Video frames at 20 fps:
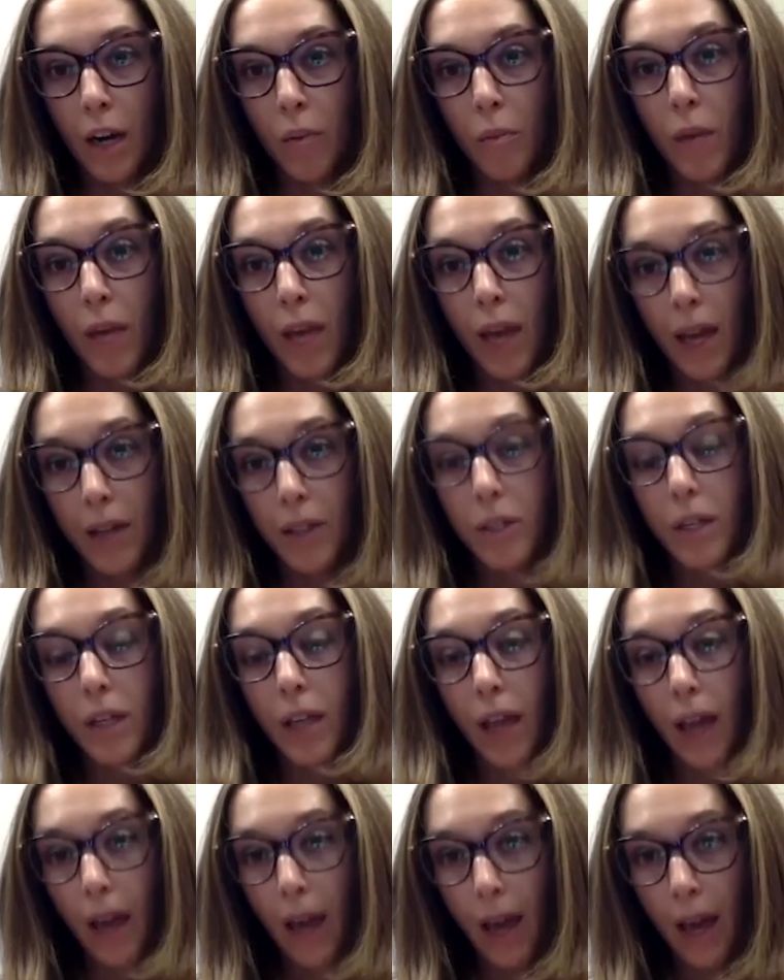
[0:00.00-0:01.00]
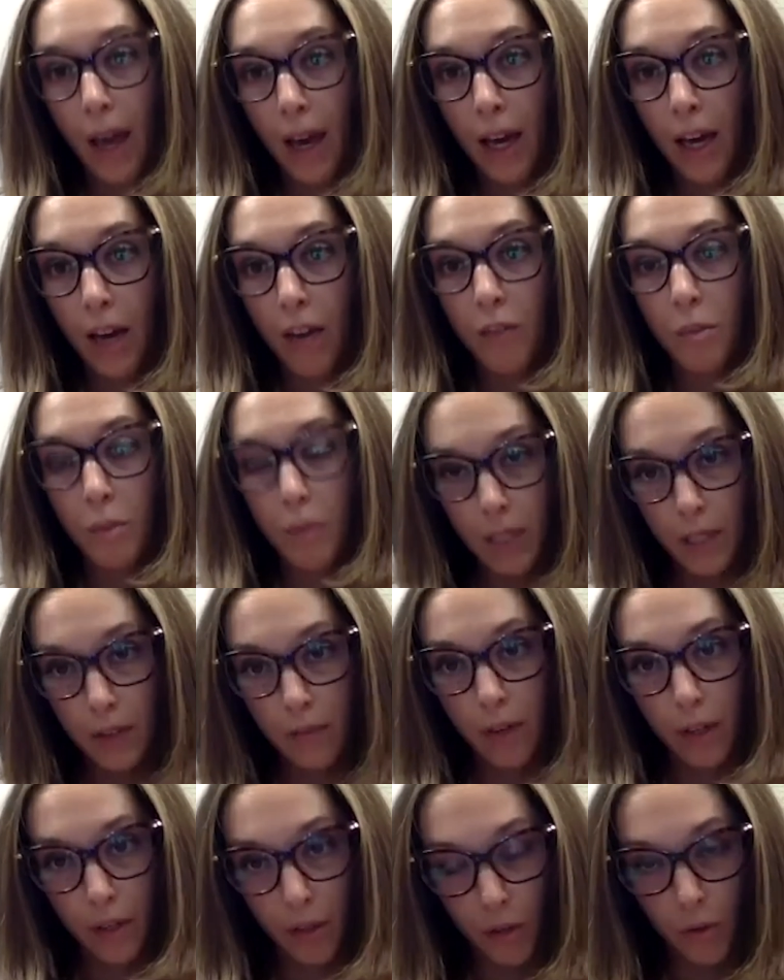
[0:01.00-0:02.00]
we actually have
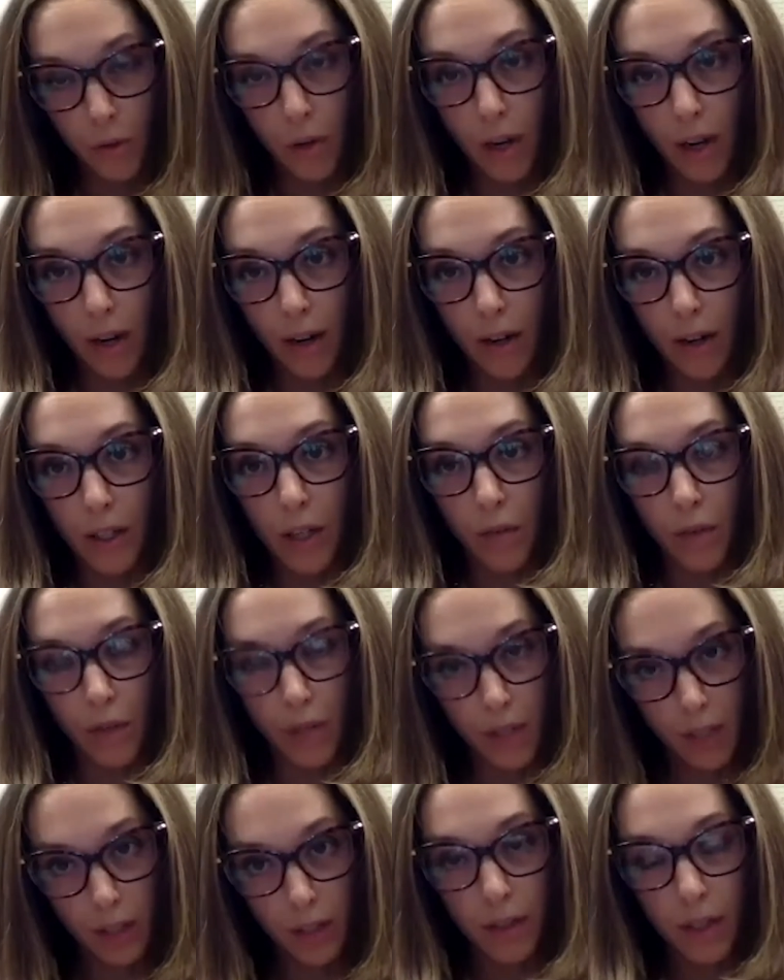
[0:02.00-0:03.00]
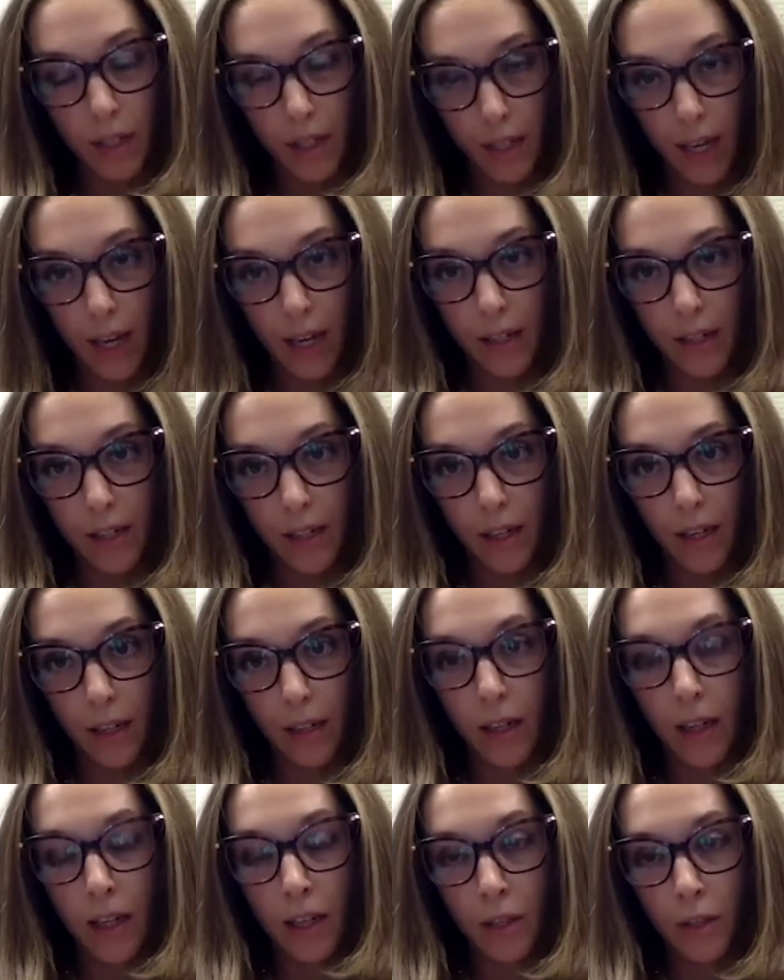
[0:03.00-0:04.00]
specific drugs if we're still
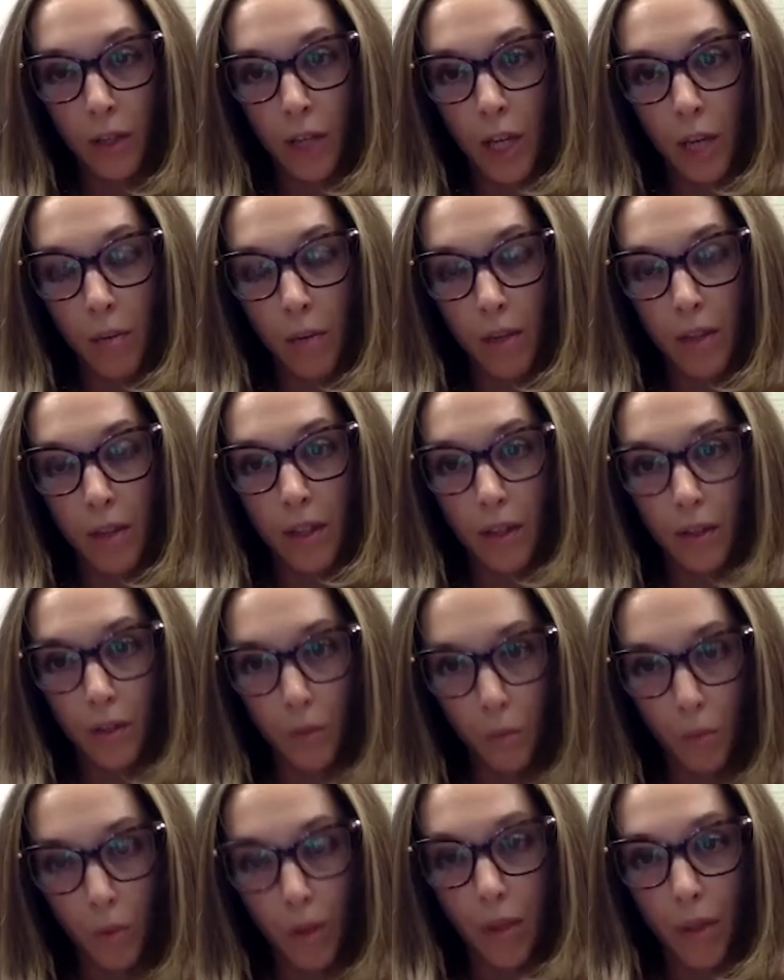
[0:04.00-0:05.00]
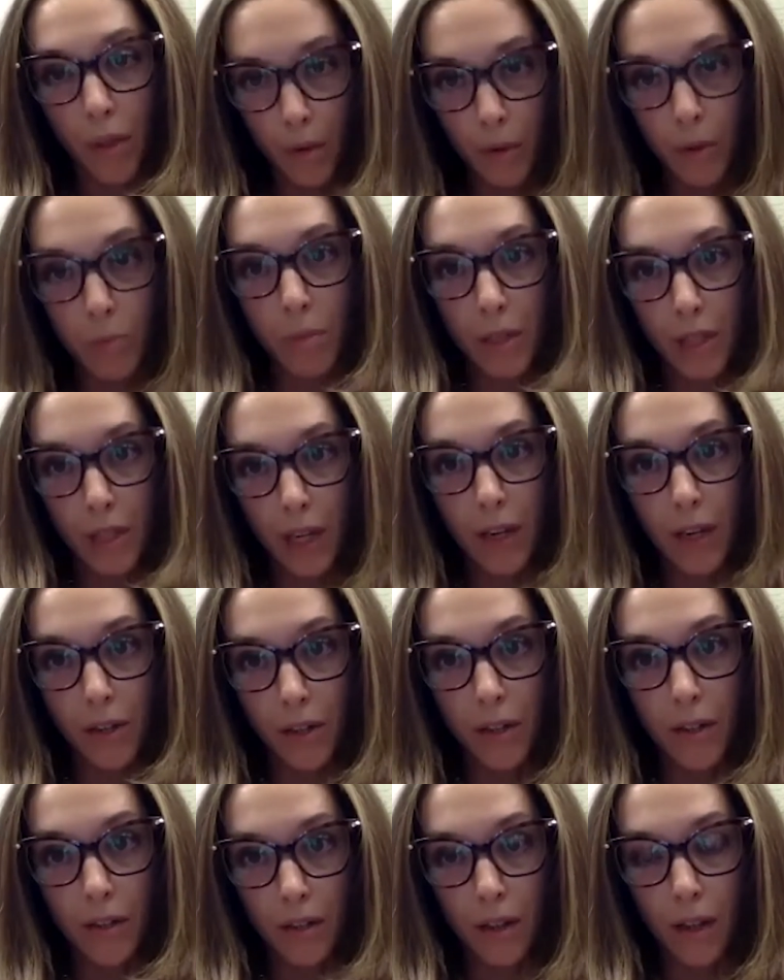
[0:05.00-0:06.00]
detecting leukemia cells with those
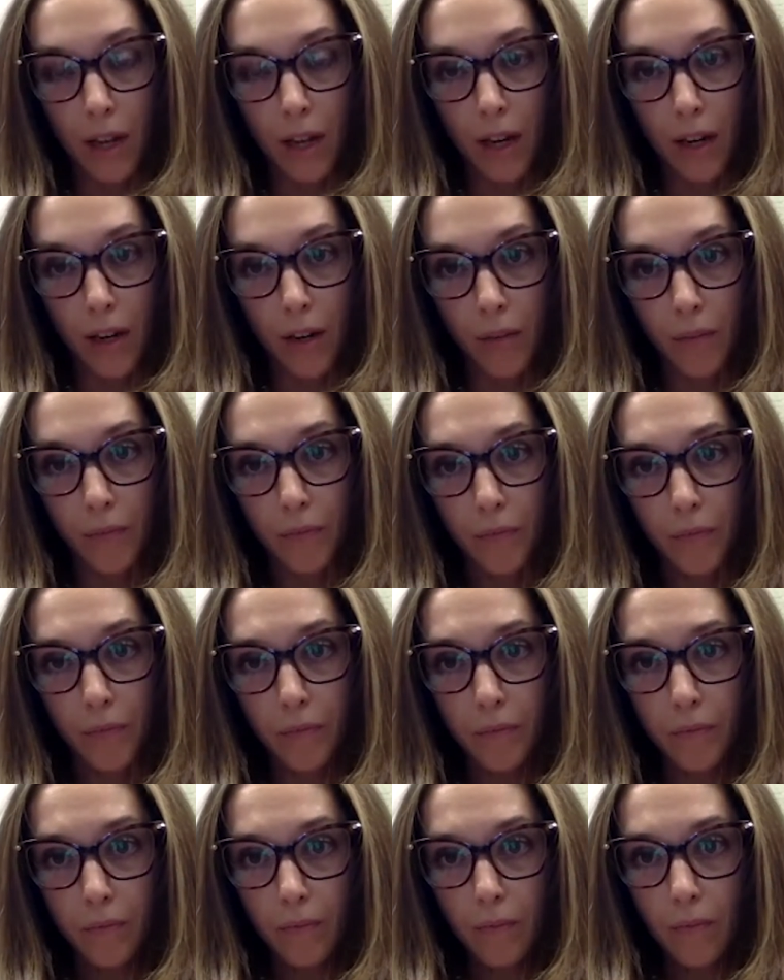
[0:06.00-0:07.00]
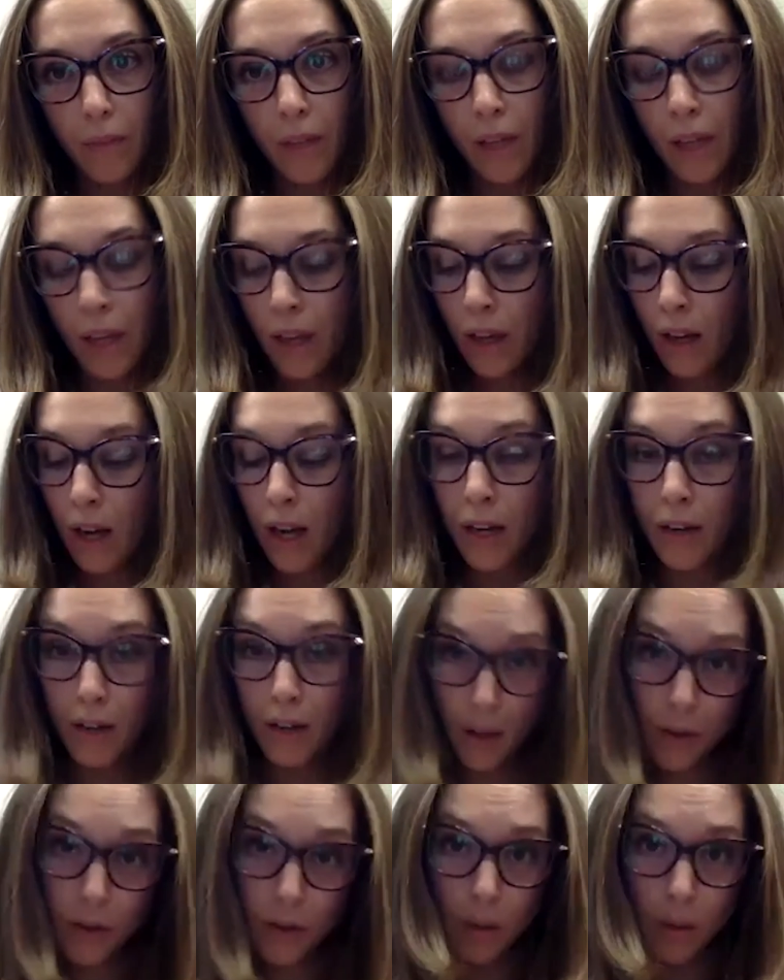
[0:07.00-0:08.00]
mutations there.
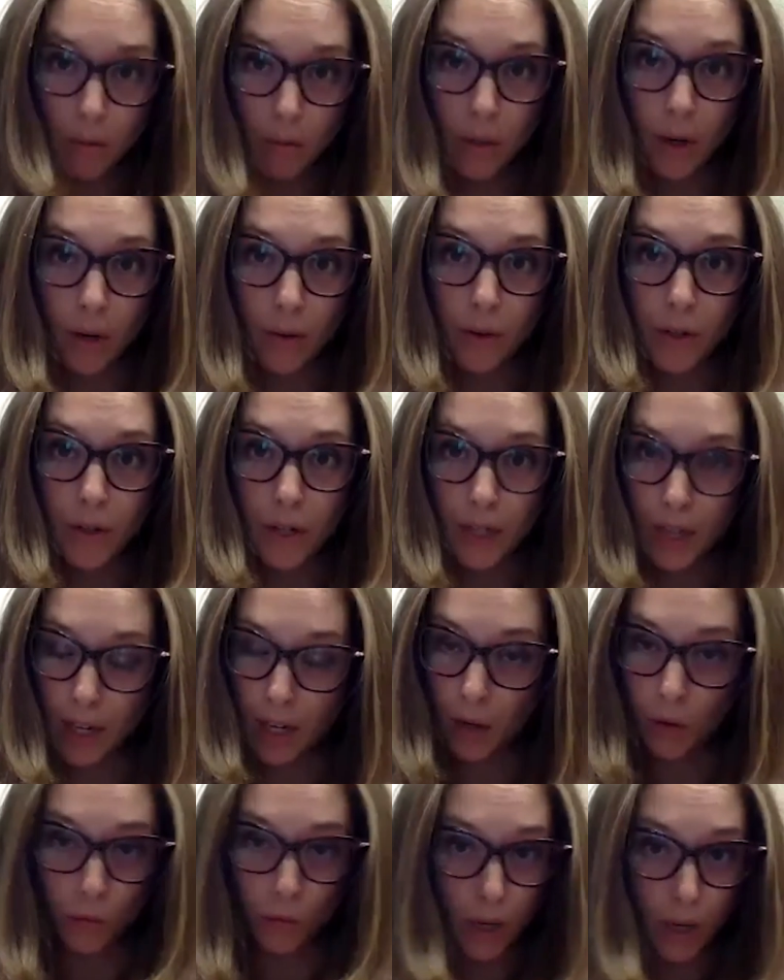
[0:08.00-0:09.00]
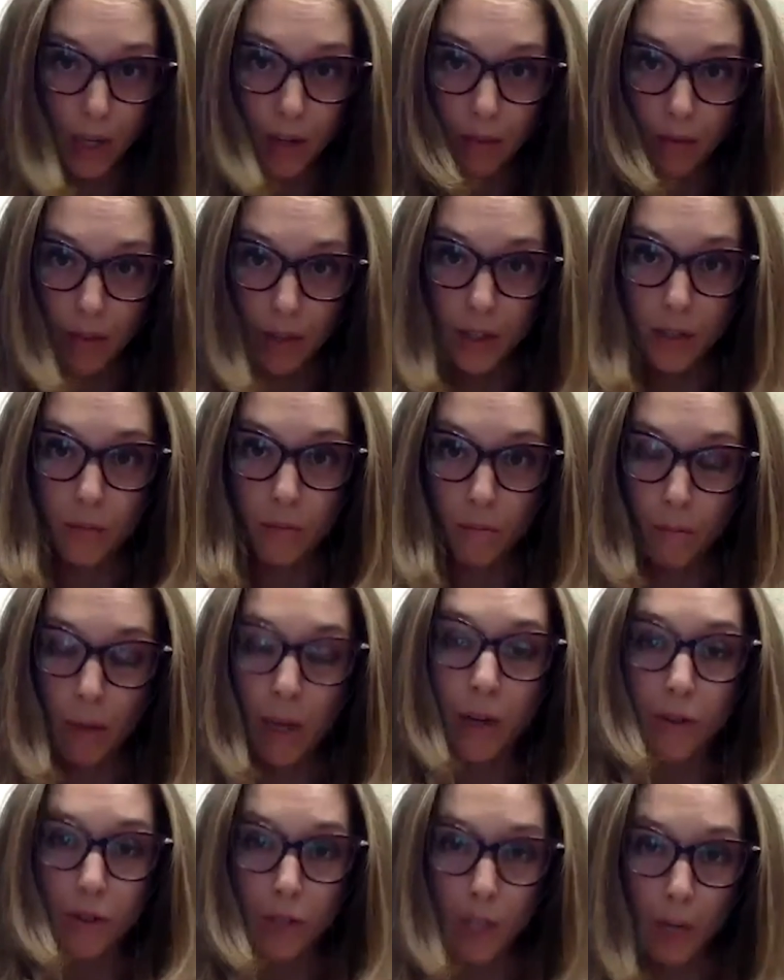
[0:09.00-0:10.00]
Another approach to getting rid of this
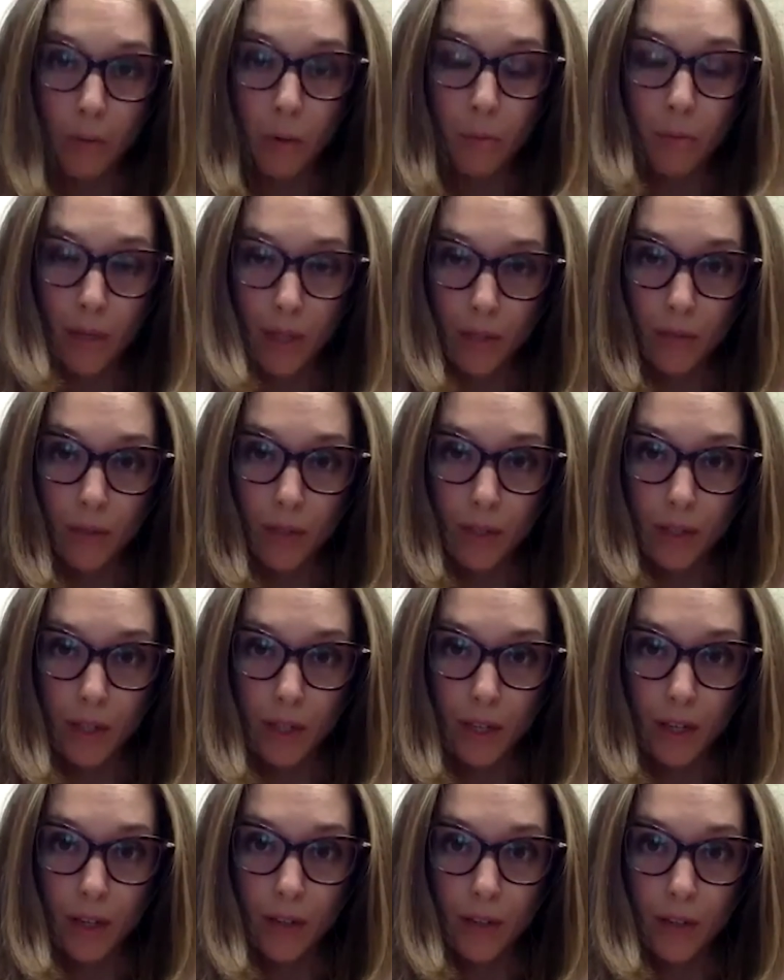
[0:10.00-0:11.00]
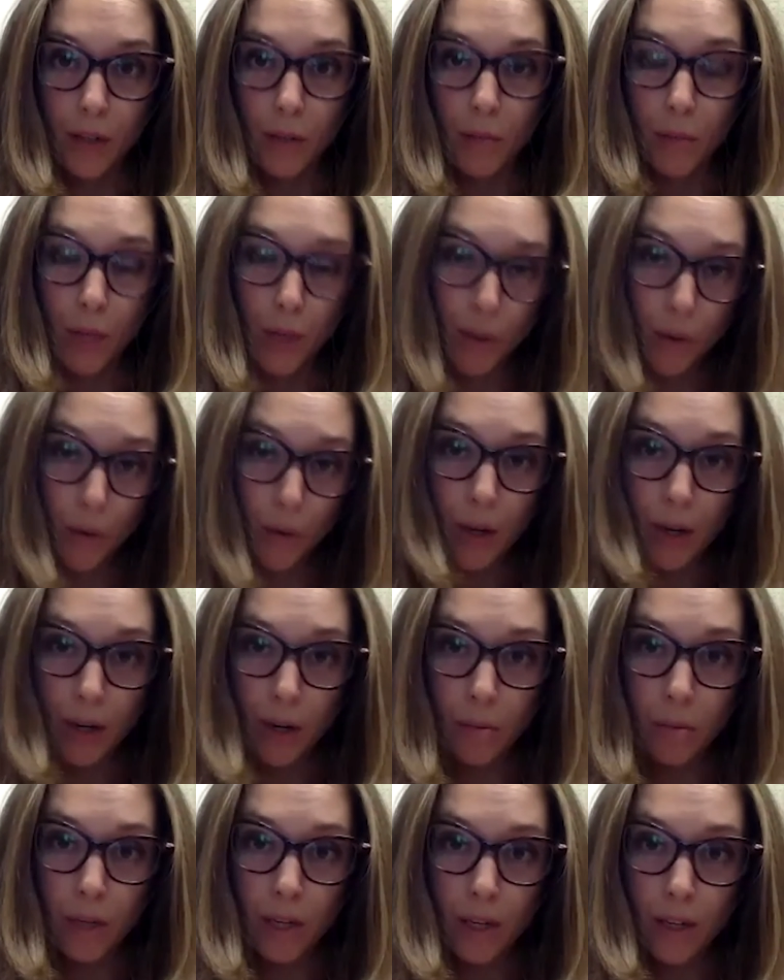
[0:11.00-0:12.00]
microscopic bits of disease is
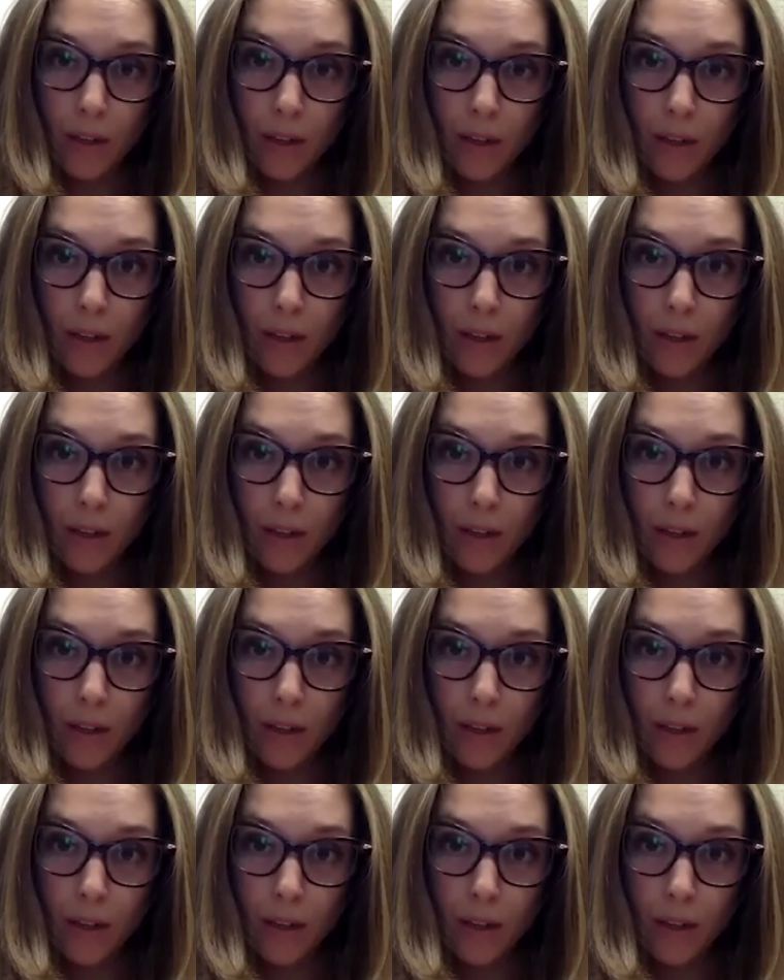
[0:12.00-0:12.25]
immunotherapy.